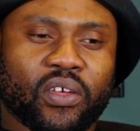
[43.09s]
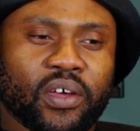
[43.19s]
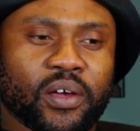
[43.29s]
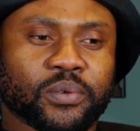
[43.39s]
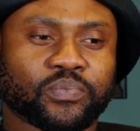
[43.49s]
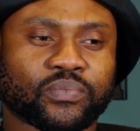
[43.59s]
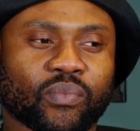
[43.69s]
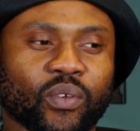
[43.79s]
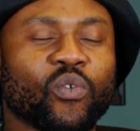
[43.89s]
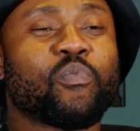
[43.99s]
Um,
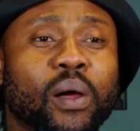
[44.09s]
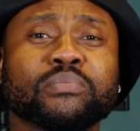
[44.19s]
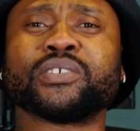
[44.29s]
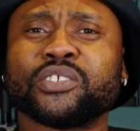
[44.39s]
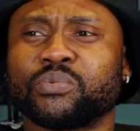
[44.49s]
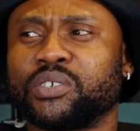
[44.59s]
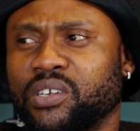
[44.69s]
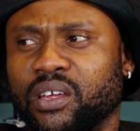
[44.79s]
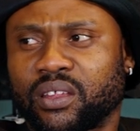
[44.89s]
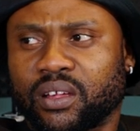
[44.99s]
we've bumped into each
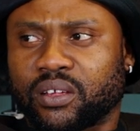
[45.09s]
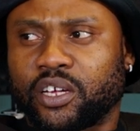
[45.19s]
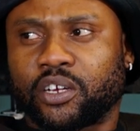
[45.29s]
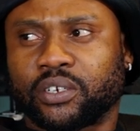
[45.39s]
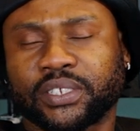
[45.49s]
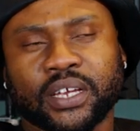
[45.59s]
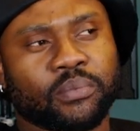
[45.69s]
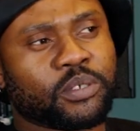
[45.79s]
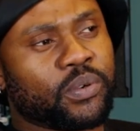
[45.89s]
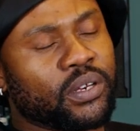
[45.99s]
other yeah, a lot of yeah.
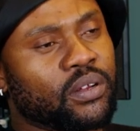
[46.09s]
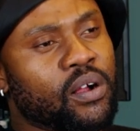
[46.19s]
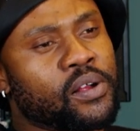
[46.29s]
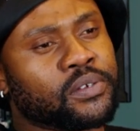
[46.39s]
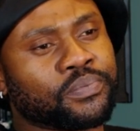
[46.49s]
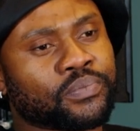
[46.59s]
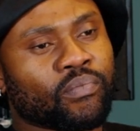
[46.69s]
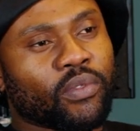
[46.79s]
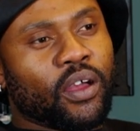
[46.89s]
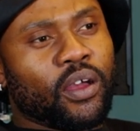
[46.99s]
times, but
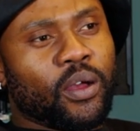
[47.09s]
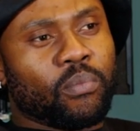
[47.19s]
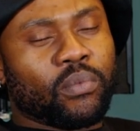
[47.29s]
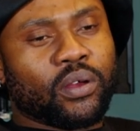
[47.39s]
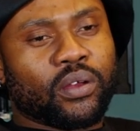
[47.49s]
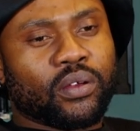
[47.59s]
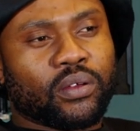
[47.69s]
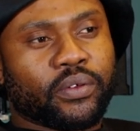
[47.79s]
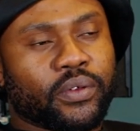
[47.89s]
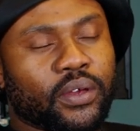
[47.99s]
um,
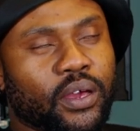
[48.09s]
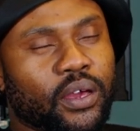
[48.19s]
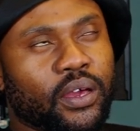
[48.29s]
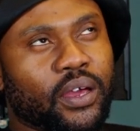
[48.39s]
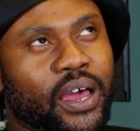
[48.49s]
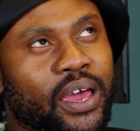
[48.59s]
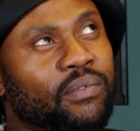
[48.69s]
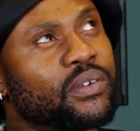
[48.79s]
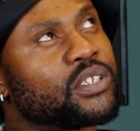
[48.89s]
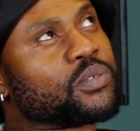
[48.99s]
uh, I
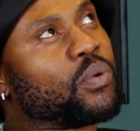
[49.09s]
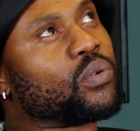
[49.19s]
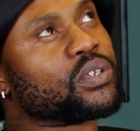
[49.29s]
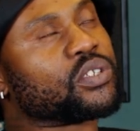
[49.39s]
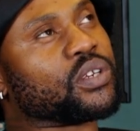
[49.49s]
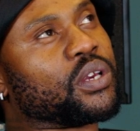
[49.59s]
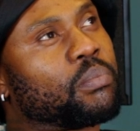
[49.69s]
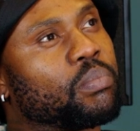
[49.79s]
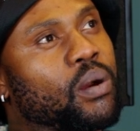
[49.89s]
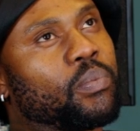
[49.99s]
haven't spoken to
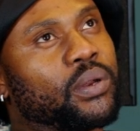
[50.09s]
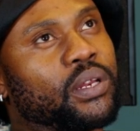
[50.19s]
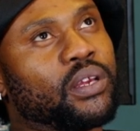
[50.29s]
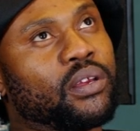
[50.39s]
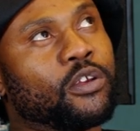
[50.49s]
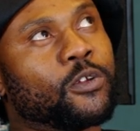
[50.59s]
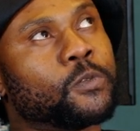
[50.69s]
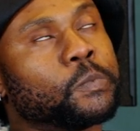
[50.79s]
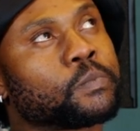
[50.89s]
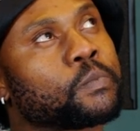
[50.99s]
him properly
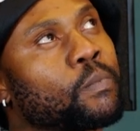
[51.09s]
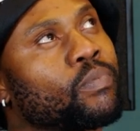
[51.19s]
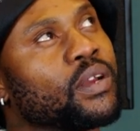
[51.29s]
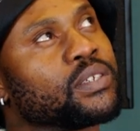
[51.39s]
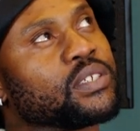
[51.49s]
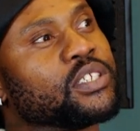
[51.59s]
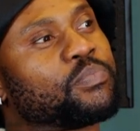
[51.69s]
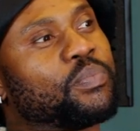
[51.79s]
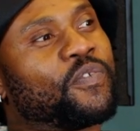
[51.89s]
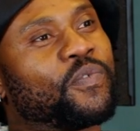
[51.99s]
since
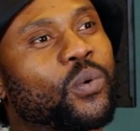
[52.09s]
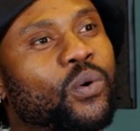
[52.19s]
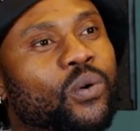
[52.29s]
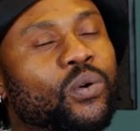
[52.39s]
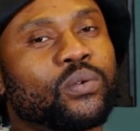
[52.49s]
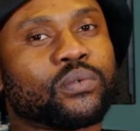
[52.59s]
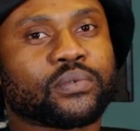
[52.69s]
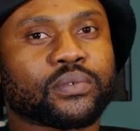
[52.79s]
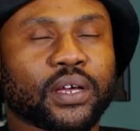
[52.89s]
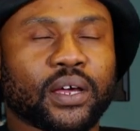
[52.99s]
before.
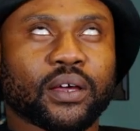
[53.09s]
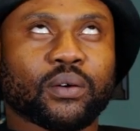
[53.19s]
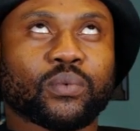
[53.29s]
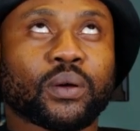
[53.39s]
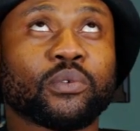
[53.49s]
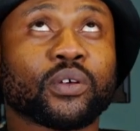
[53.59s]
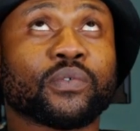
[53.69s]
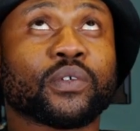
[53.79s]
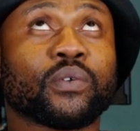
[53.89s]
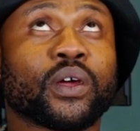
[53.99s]
I'm looking
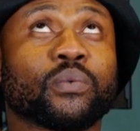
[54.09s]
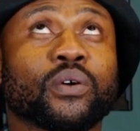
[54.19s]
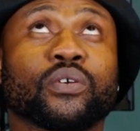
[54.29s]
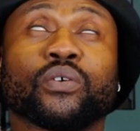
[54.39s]
for the right word.